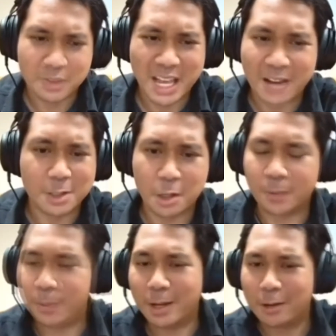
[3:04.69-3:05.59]
The average
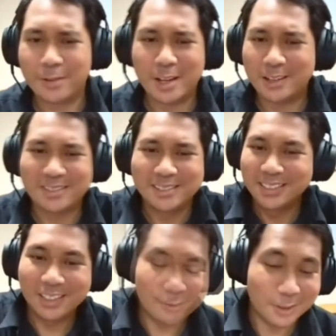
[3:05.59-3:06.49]
Carpetbagger fan
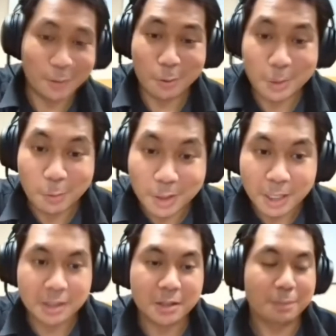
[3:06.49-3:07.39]
really wasn't
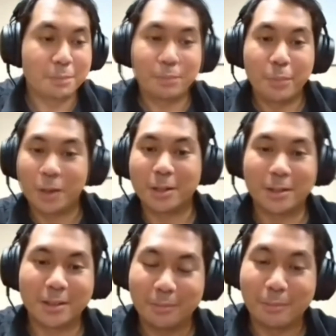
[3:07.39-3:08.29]
willing to put
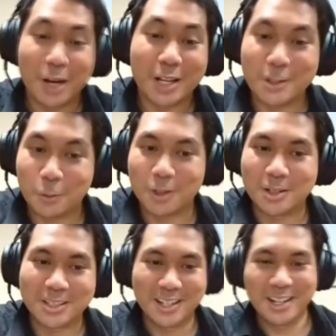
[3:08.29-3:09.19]
money
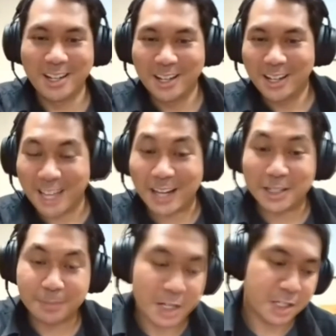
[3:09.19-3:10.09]
towards that
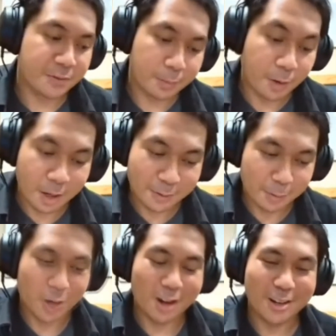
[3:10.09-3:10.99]
expensive of a
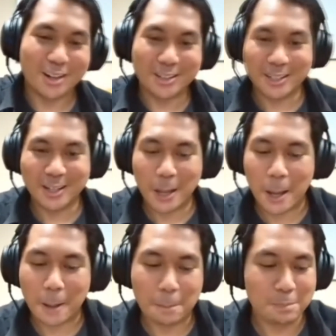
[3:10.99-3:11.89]
product.
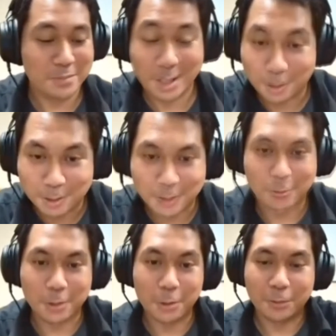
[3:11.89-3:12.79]
Looked a
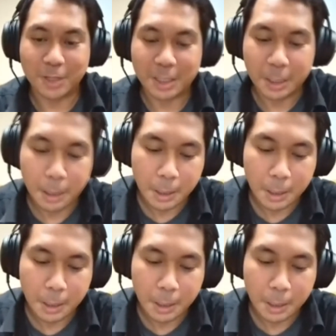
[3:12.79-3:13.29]
little goofy.